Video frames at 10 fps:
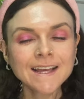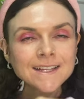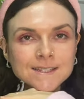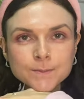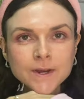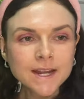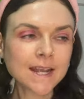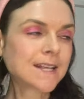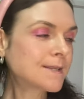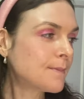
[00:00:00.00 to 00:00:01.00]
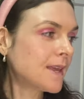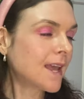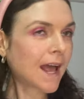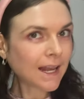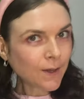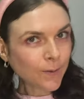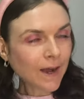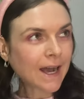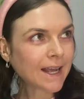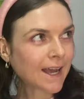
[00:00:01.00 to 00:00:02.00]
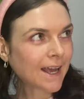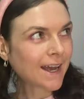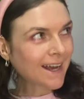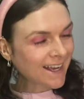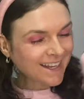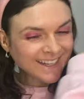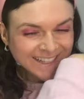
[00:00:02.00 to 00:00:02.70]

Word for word: It's Bree, it's me. Hello, hi, hi, hi.